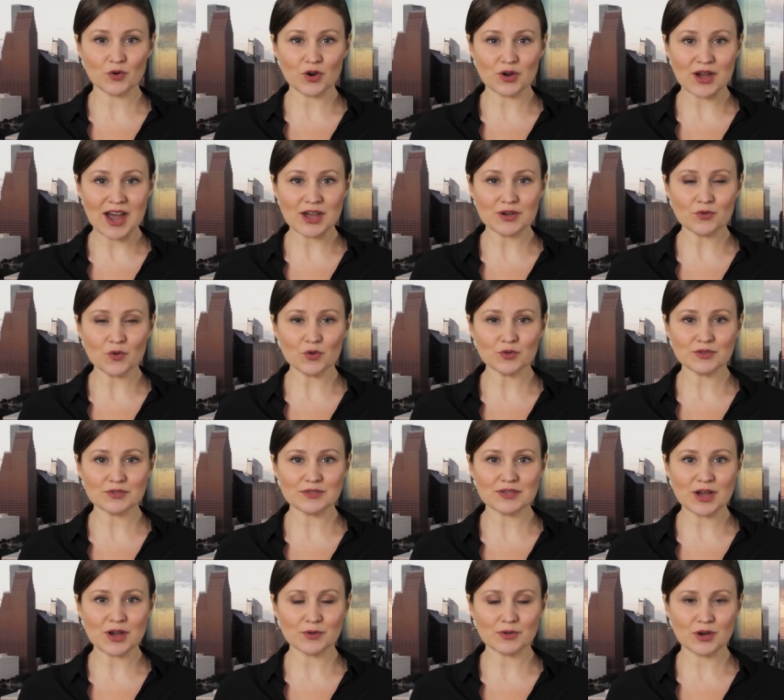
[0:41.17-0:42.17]
our
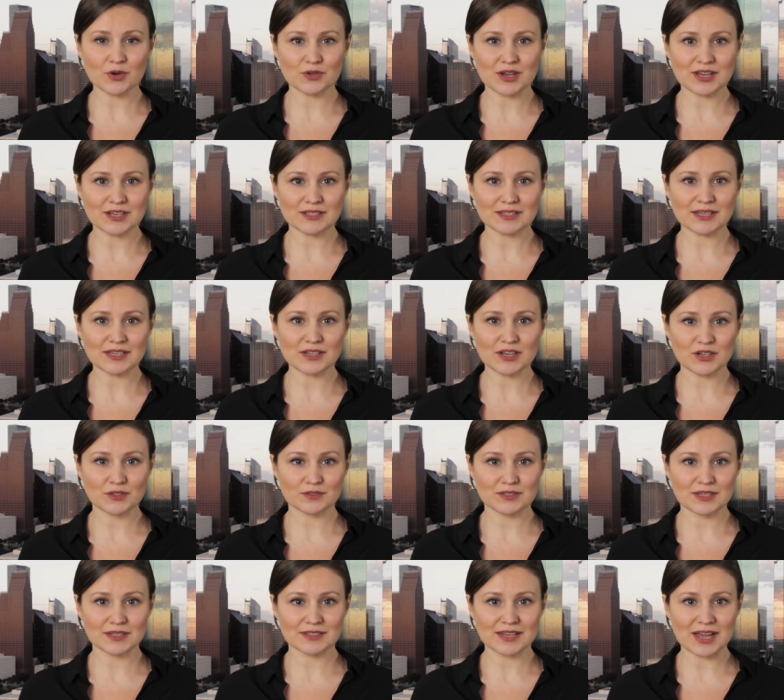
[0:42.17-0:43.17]
headquarters are located in
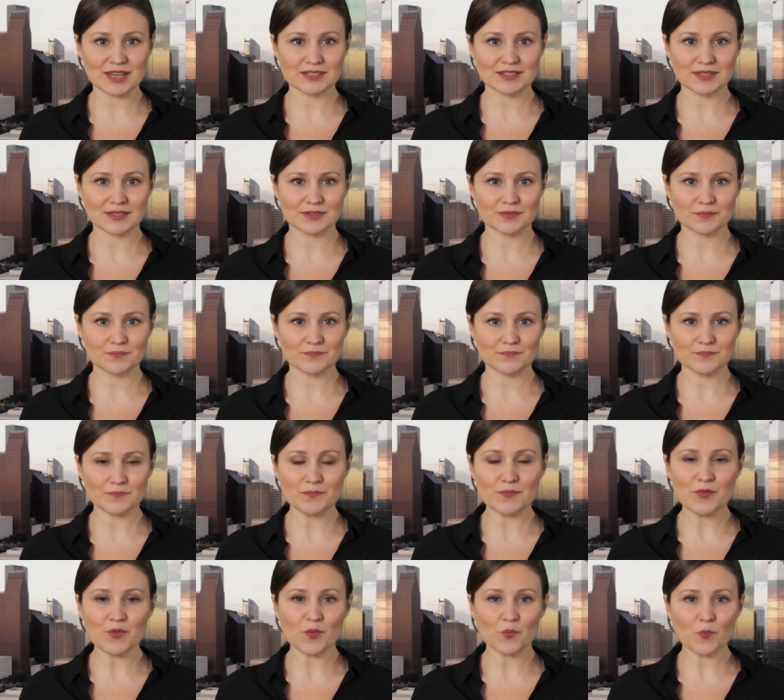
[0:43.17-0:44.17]
Houston, Texas,
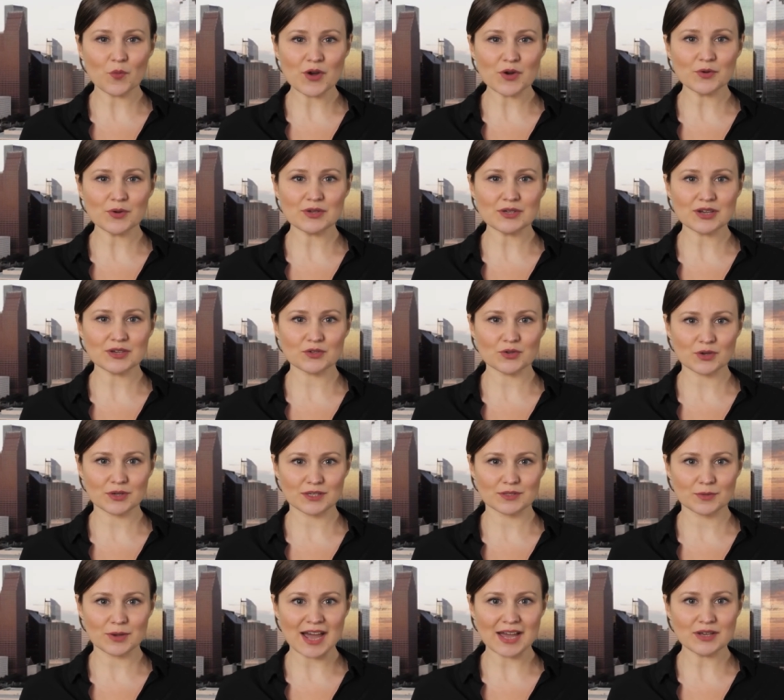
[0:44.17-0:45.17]
we are looking to
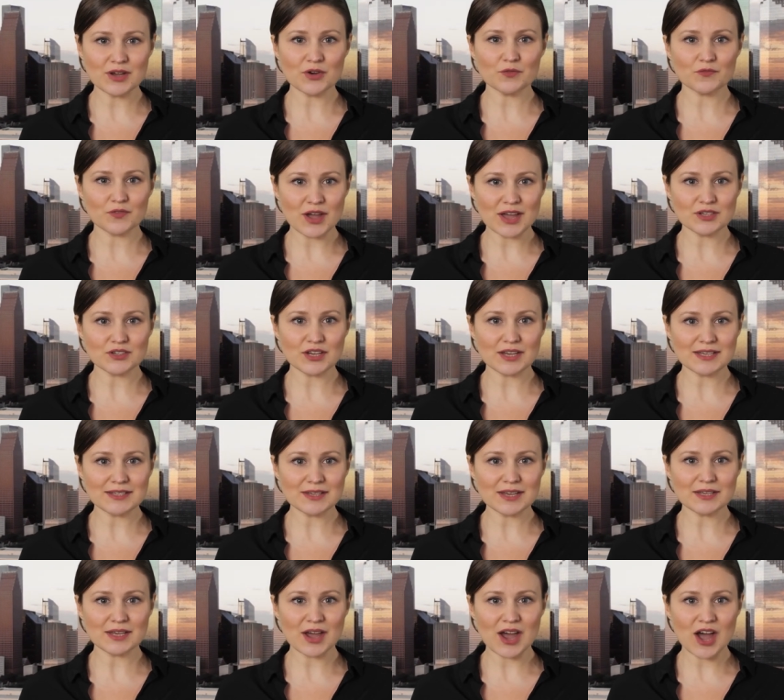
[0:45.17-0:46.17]
expand our franchise
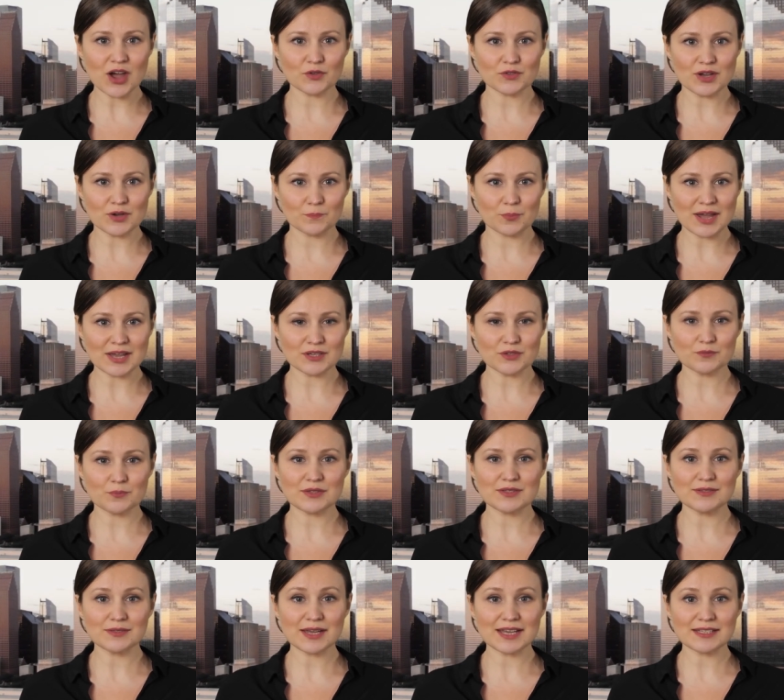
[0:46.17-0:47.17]
in the healthcare management
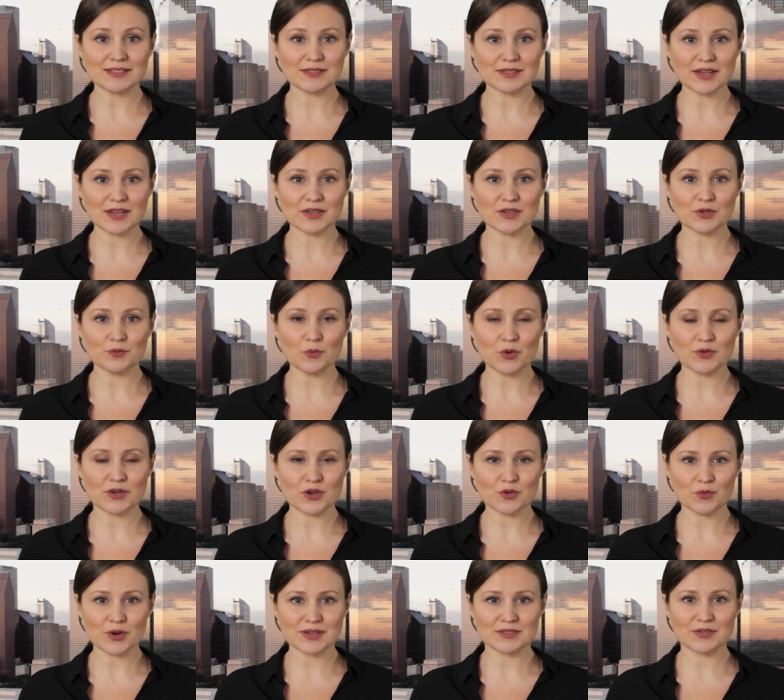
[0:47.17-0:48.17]
space to more
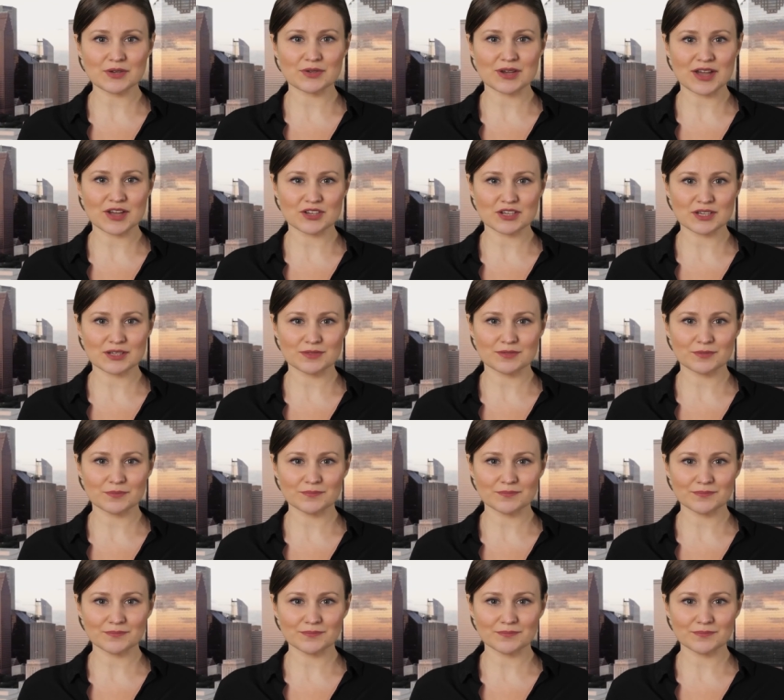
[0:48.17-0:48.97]
U.S. locations.